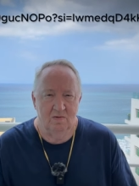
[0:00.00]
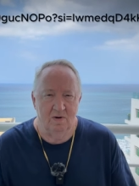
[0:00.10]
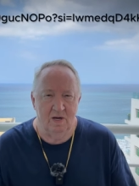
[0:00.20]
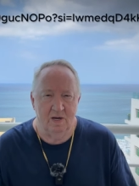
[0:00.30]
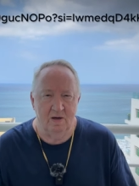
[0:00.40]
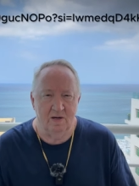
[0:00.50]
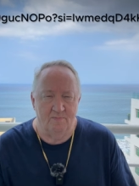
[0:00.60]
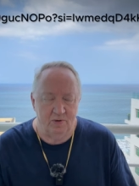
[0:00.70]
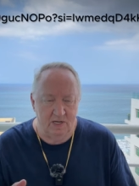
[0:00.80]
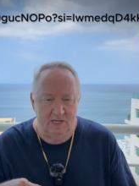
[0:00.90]
right here, and I'll
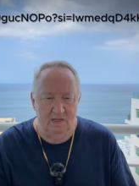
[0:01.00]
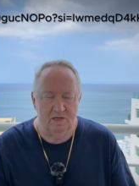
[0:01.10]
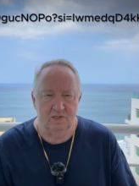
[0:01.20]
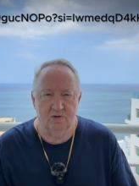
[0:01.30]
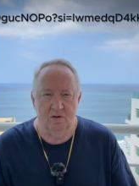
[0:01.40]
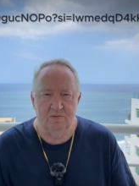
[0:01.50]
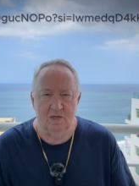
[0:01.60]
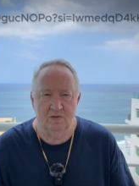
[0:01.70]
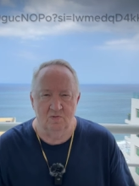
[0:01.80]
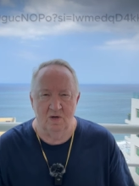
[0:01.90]
put it in the description
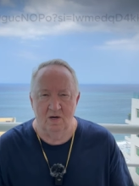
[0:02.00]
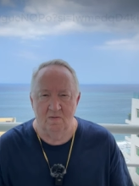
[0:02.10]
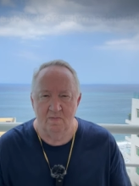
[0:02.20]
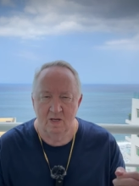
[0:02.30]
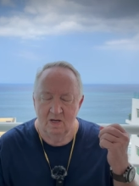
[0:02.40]
as well.